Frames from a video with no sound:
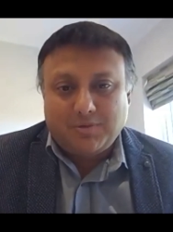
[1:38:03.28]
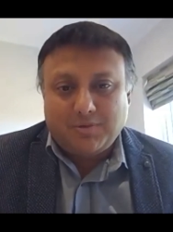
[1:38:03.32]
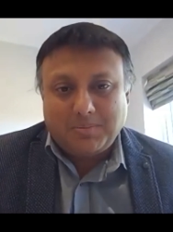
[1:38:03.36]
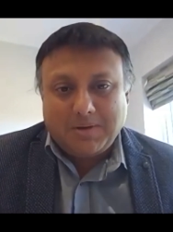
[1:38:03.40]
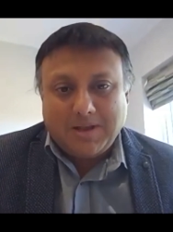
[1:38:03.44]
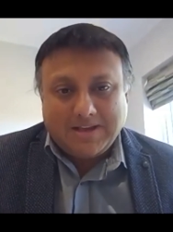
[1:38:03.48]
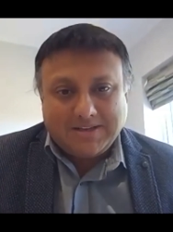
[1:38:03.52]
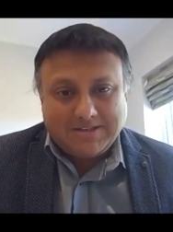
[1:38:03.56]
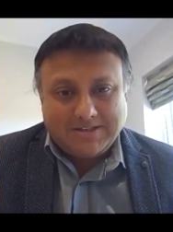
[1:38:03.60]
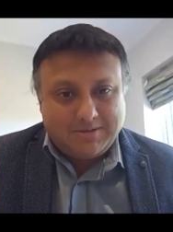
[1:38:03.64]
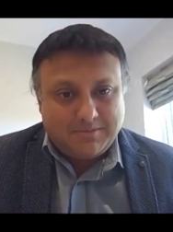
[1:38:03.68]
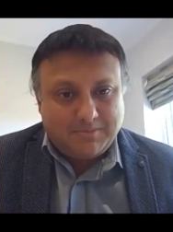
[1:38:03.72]

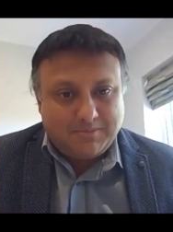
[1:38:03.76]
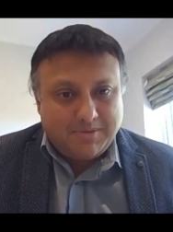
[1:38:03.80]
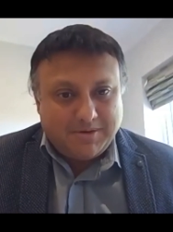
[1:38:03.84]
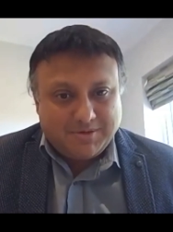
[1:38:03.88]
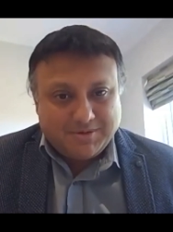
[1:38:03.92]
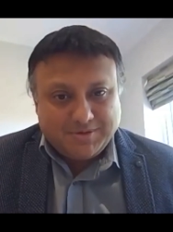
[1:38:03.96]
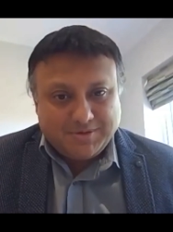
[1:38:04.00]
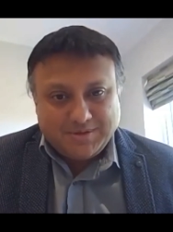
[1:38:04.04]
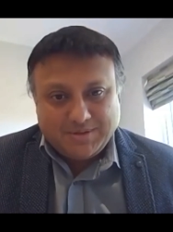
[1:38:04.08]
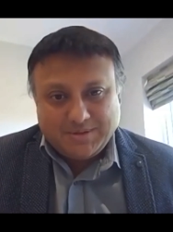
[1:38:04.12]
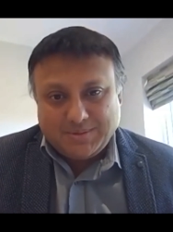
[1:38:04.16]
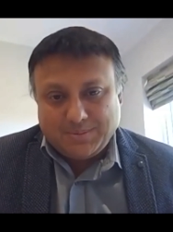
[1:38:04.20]

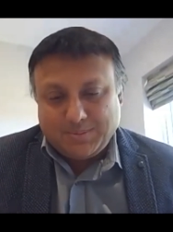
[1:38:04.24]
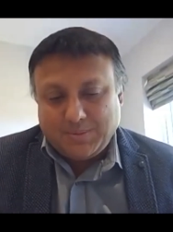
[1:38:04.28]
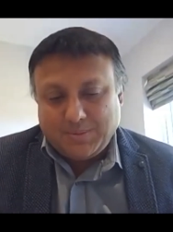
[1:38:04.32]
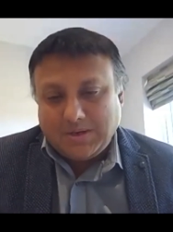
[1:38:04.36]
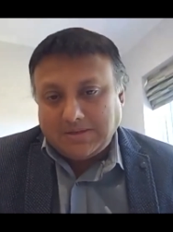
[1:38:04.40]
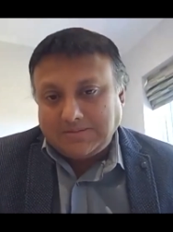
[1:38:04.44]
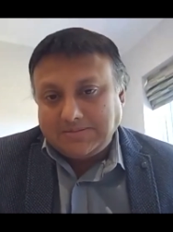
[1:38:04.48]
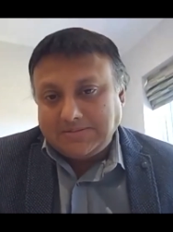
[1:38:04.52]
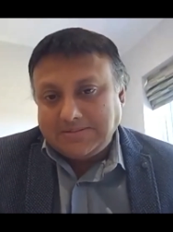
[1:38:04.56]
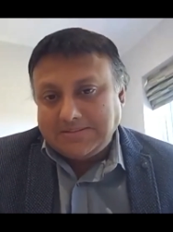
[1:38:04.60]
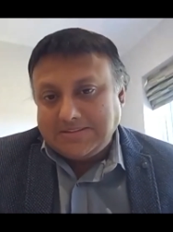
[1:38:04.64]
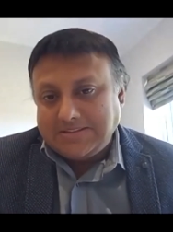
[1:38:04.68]
blastomeres as
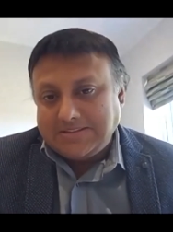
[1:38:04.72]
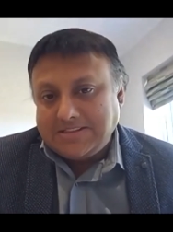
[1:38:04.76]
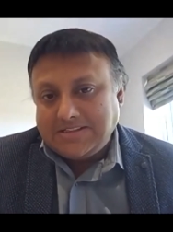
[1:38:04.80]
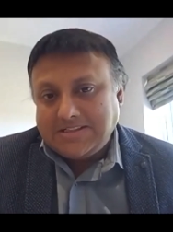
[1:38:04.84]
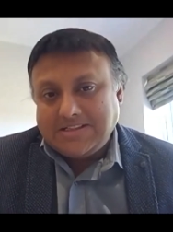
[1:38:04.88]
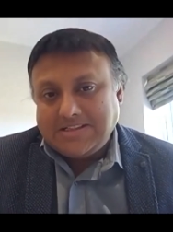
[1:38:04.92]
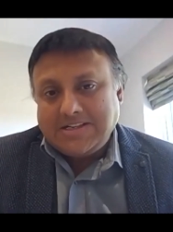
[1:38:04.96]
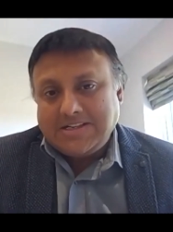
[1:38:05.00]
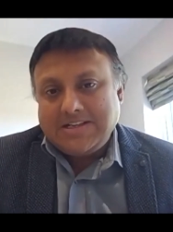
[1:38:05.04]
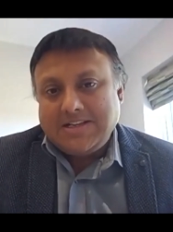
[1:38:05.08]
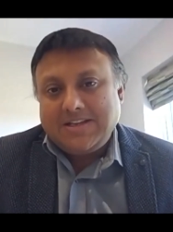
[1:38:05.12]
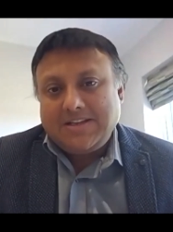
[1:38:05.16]
well.
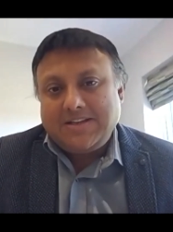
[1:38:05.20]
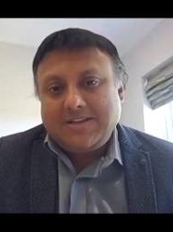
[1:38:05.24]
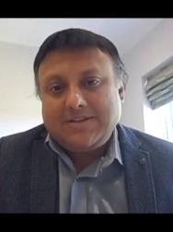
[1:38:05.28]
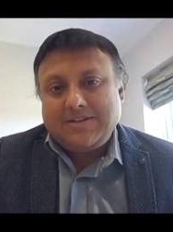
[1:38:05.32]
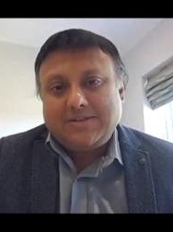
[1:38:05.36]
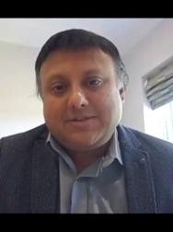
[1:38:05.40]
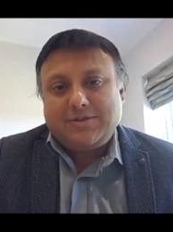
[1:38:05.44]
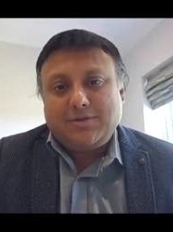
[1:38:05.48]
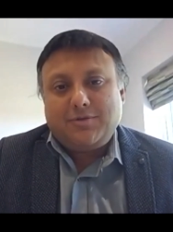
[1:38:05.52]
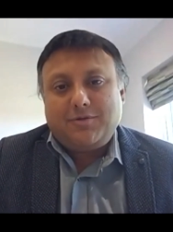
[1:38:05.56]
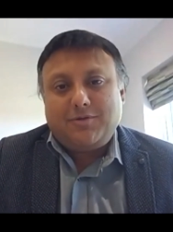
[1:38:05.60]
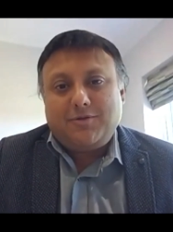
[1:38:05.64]

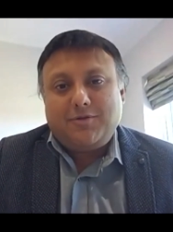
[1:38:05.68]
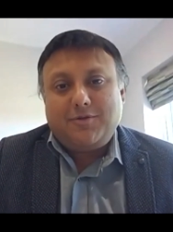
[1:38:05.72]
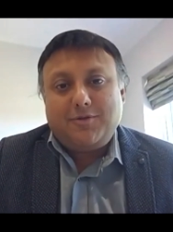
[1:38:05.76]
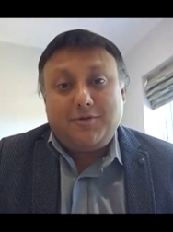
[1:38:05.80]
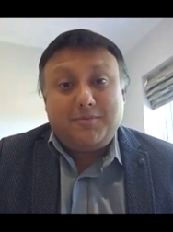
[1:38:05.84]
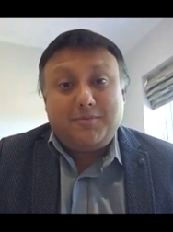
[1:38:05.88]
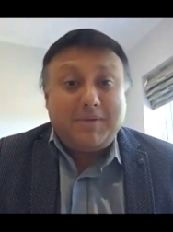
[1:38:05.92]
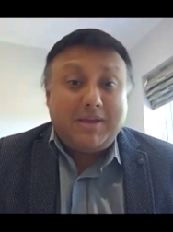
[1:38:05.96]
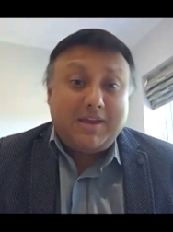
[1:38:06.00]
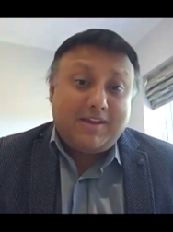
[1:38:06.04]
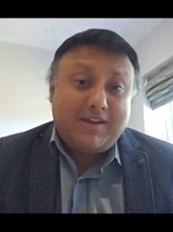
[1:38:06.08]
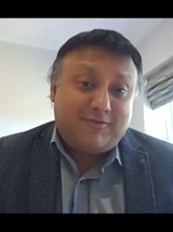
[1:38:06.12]
So you
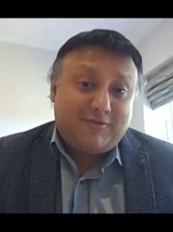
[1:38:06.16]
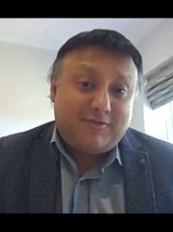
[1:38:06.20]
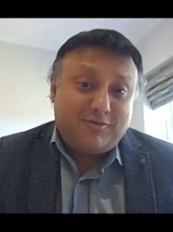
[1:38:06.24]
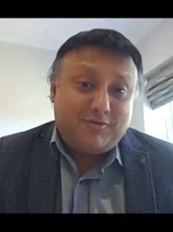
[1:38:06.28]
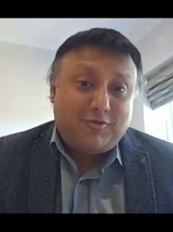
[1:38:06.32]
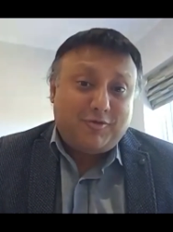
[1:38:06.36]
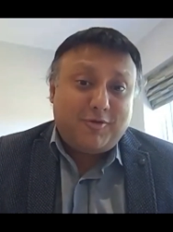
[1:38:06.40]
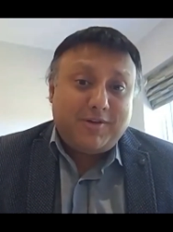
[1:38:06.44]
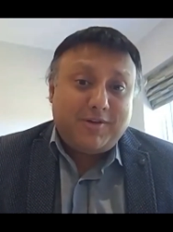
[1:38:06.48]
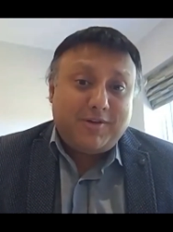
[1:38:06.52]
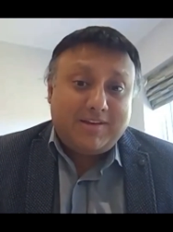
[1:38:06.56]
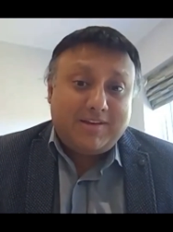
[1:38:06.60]
may have to
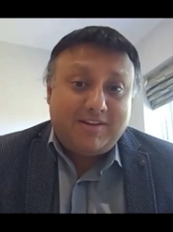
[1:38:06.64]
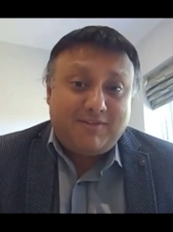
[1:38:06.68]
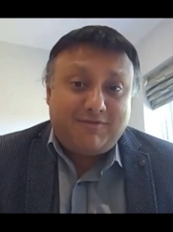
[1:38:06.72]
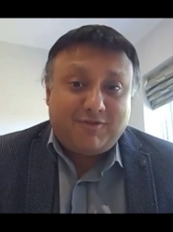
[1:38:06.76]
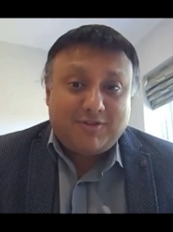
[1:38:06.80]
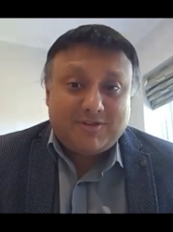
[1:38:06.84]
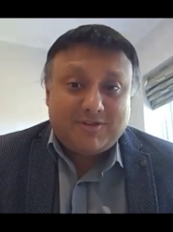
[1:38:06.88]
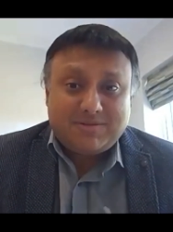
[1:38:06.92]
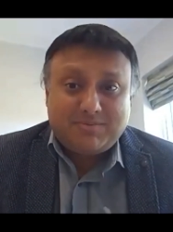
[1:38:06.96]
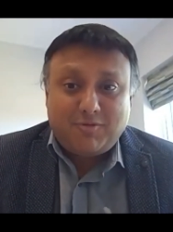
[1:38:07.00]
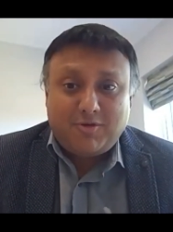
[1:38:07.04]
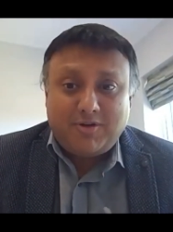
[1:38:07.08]
go and
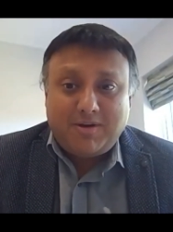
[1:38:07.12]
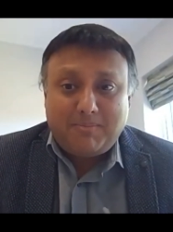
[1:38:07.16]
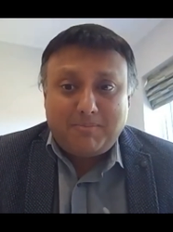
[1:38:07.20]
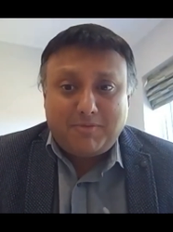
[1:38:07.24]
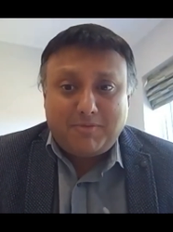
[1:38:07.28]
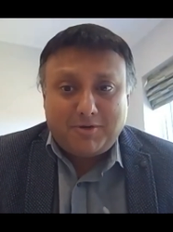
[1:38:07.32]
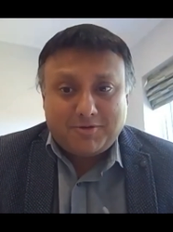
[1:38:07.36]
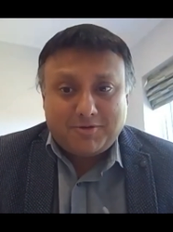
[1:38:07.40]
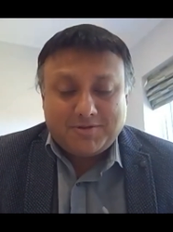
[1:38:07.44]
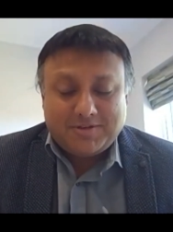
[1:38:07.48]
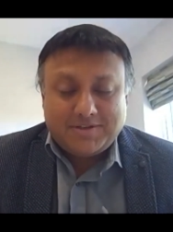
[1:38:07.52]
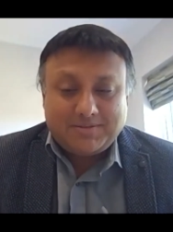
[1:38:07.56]
defrost more
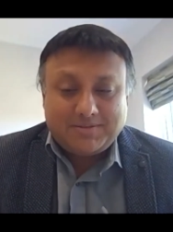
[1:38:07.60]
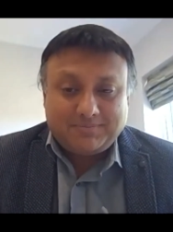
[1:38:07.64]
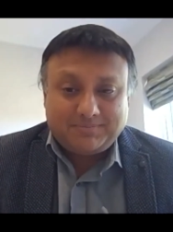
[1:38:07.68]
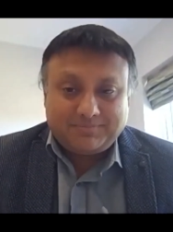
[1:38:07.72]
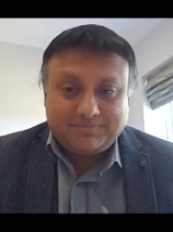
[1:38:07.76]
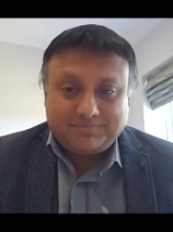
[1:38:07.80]
embryos.